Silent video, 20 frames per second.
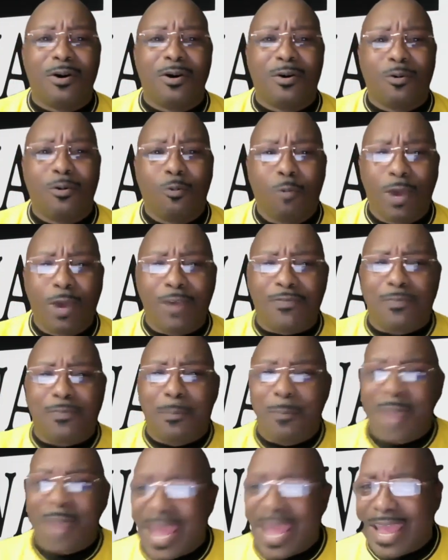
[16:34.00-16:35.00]
with
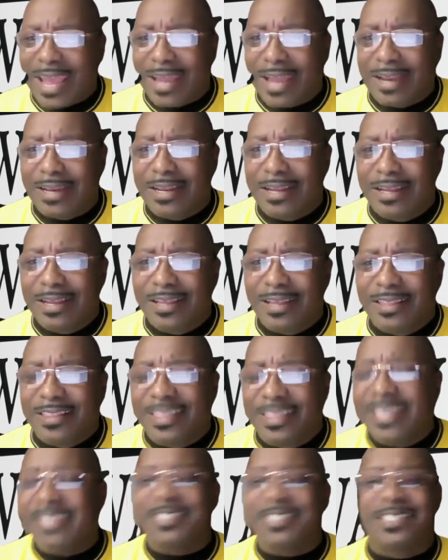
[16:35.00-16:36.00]
man,
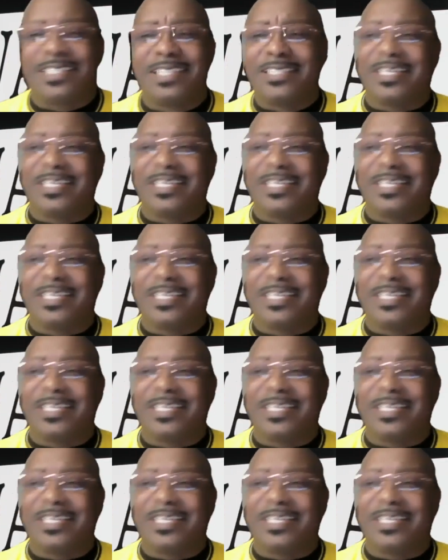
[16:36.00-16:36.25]
this is